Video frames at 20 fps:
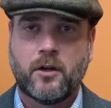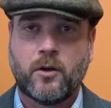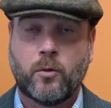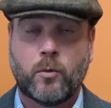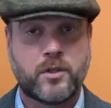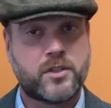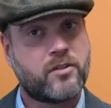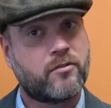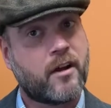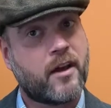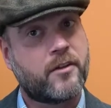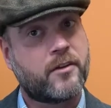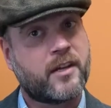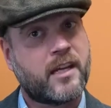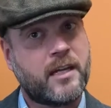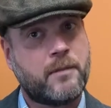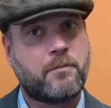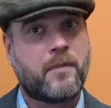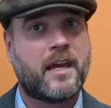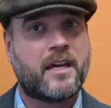Would you rather
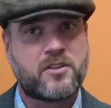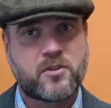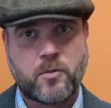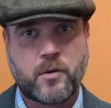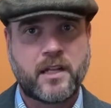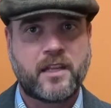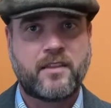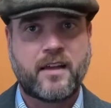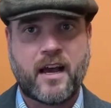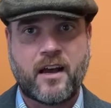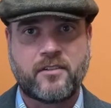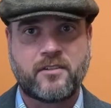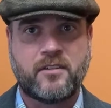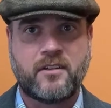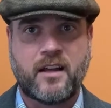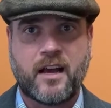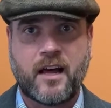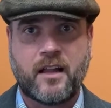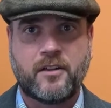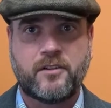keep that
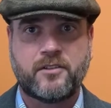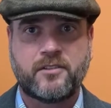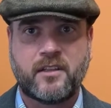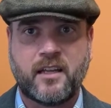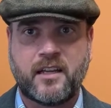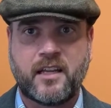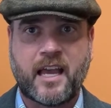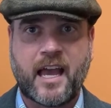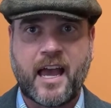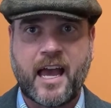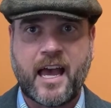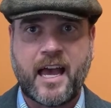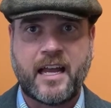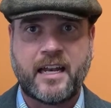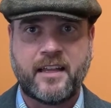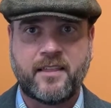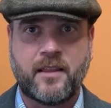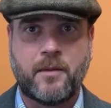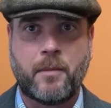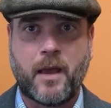$20,000 that you had
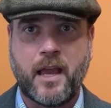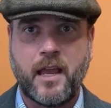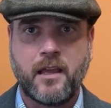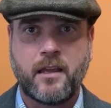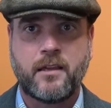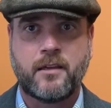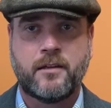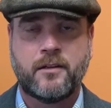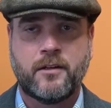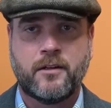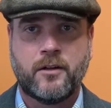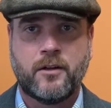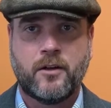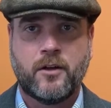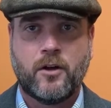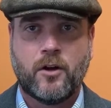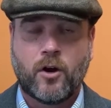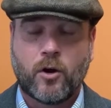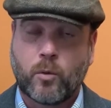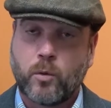in the bank?
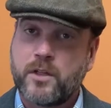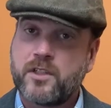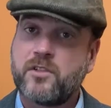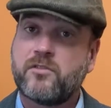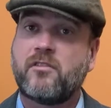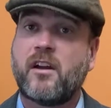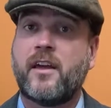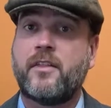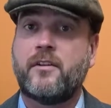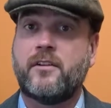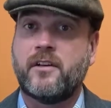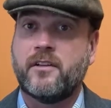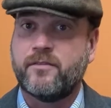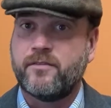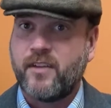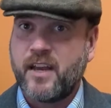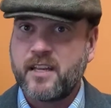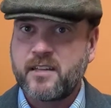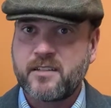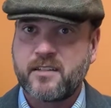Would you rather
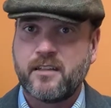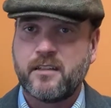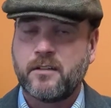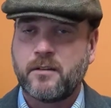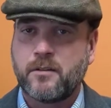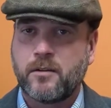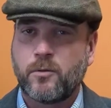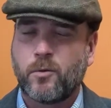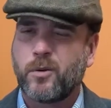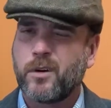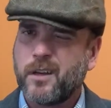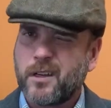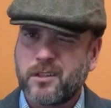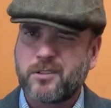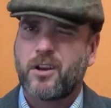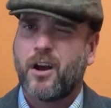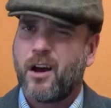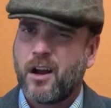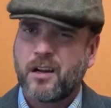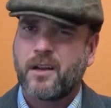invest it? We're going
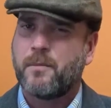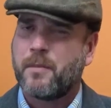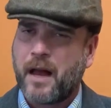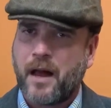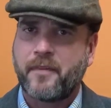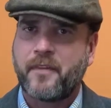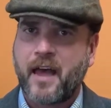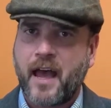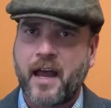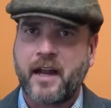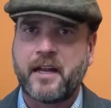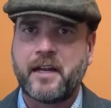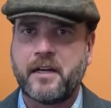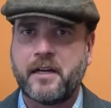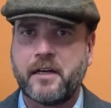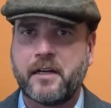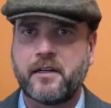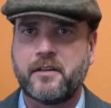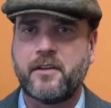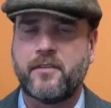to talk about that
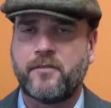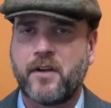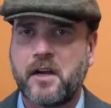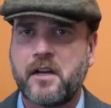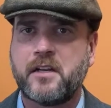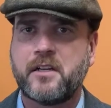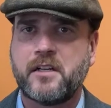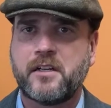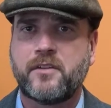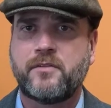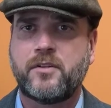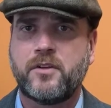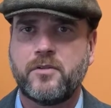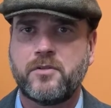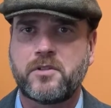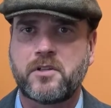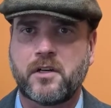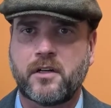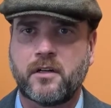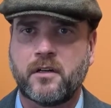here in the very near
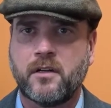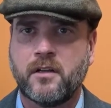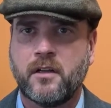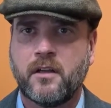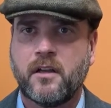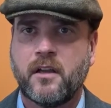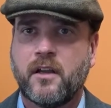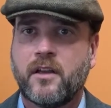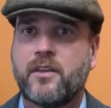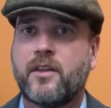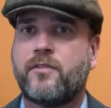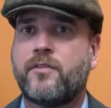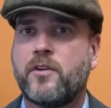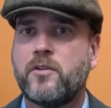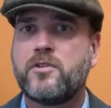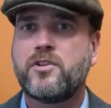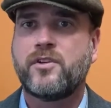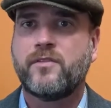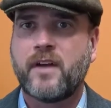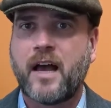future. The
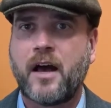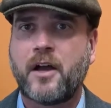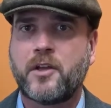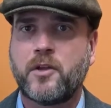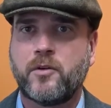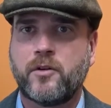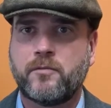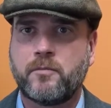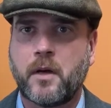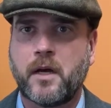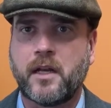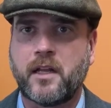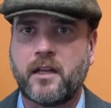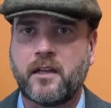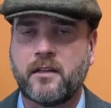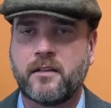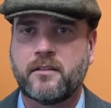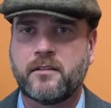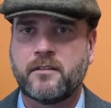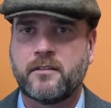future value of money.